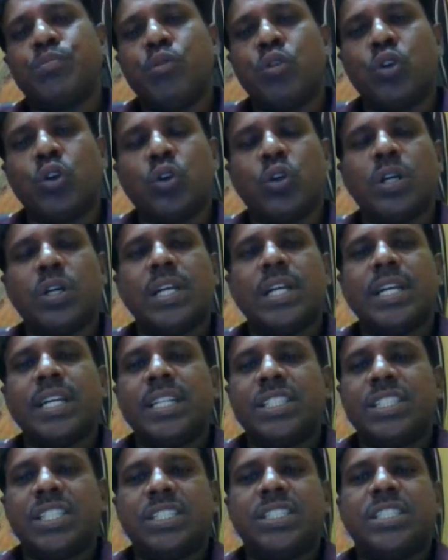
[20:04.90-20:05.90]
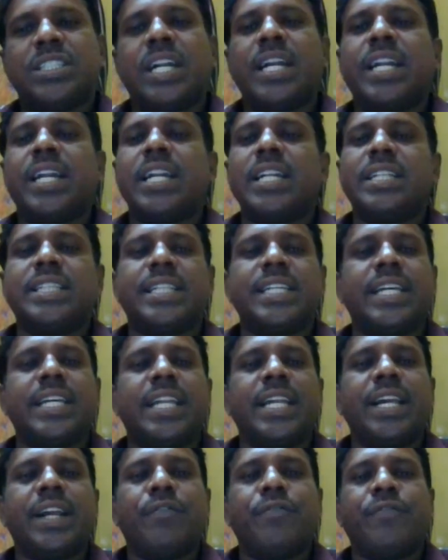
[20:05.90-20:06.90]
book, The General
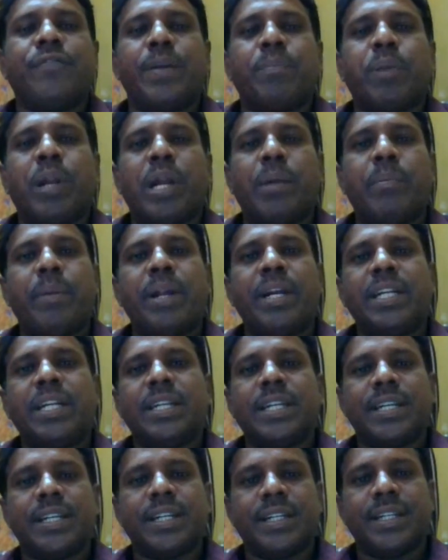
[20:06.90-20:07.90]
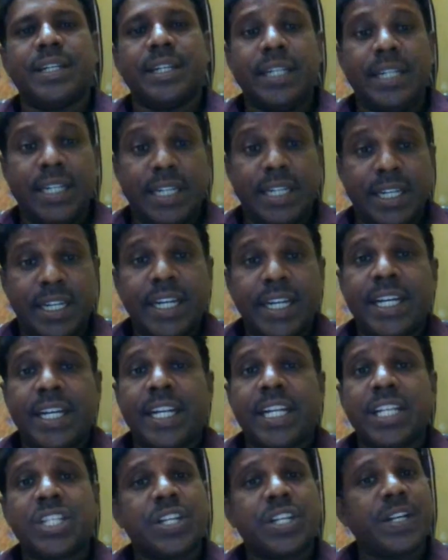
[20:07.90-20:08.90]
Theory of Employment,
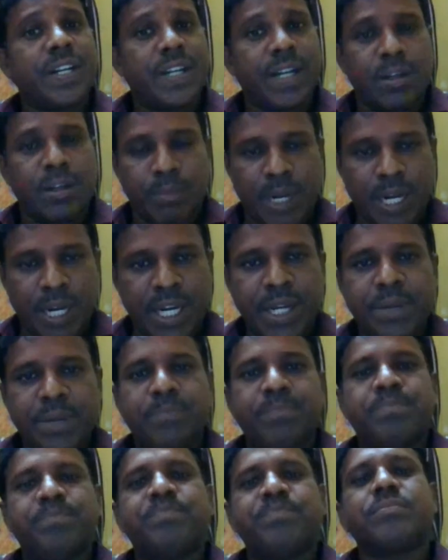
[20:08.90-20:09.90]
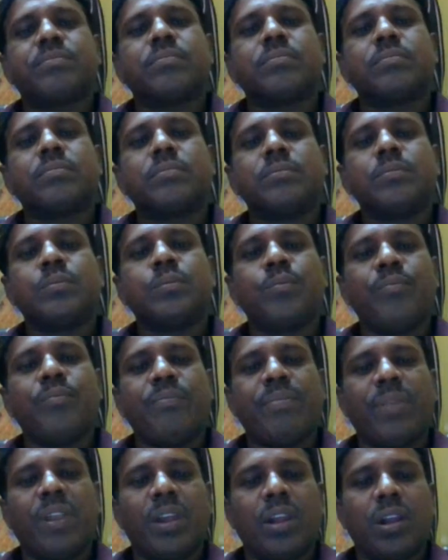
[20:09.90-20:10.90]
Interest Rate and Money.
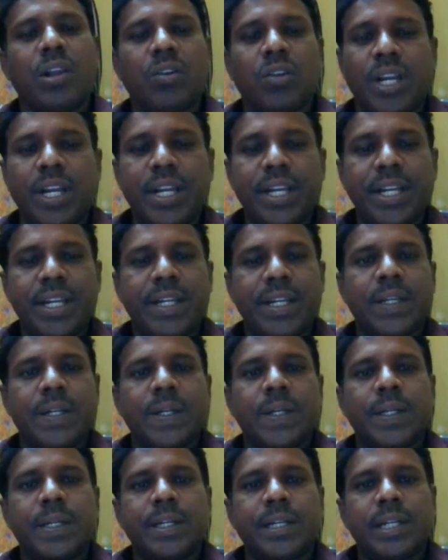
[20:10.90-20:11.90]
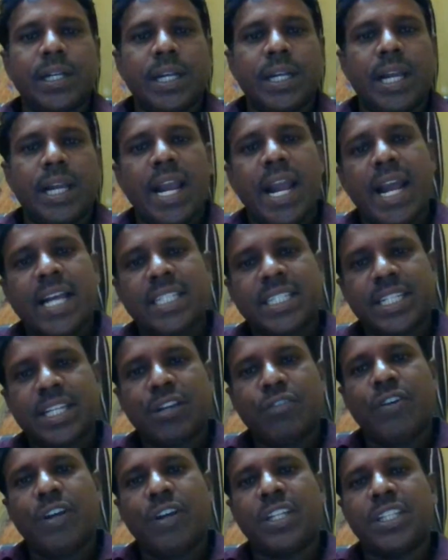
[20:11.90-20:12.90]
Okay, he has
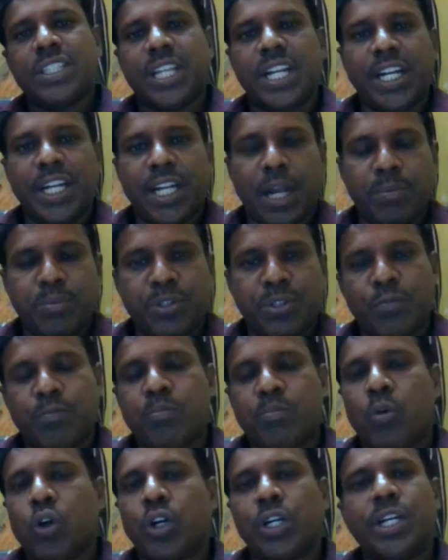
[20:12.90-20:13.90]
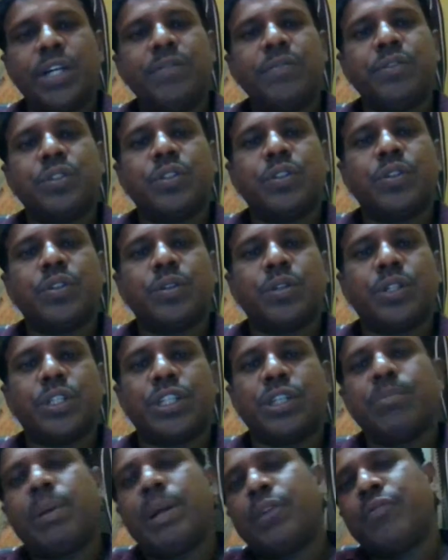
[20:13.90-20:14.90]
given three types of motives:
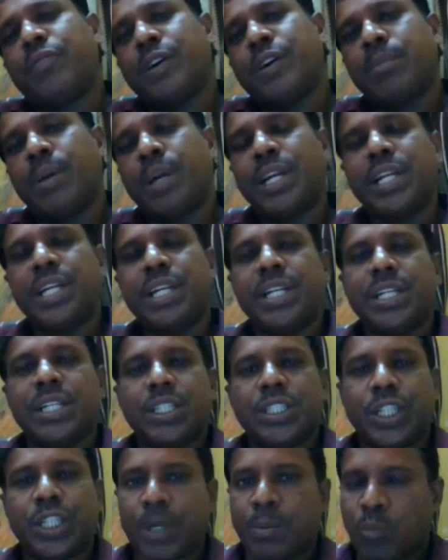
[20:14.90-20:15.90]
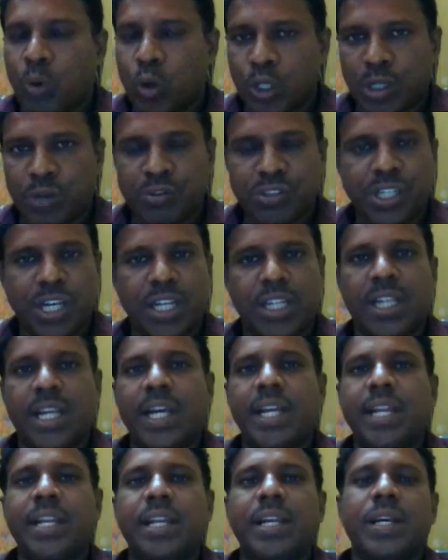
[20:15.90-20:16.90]
demand for money, three motives are
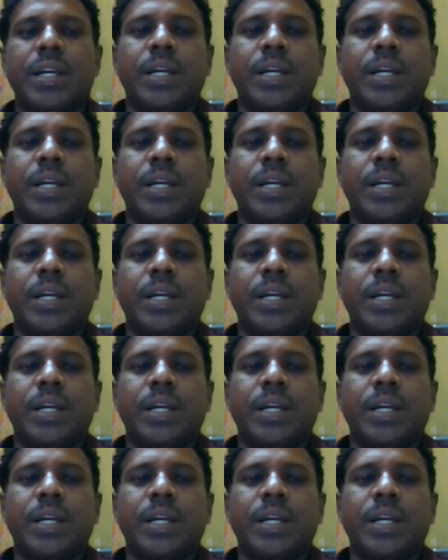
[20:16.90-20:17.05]
there: